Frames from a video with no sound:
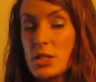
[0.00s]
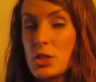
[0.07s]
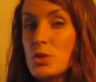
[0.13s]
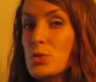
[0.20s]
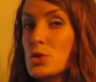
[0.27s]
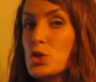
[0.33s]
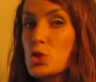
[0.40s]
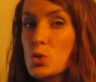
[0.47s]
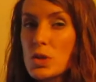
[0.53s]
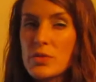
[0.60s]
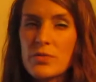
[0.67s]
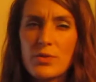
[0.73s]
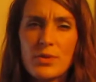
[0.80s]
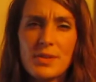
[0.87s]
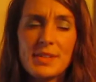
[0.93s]
who is
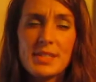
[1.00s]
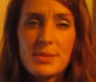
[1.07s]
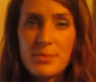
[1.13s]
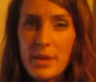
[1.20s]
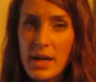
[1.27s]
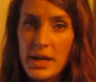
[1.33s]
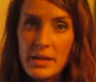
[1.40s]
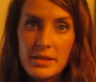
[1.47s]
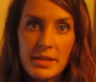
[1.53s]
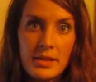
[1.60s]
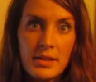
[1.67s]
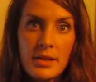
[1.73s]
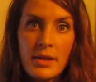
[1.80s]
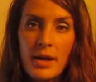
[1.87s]
joyful and smiling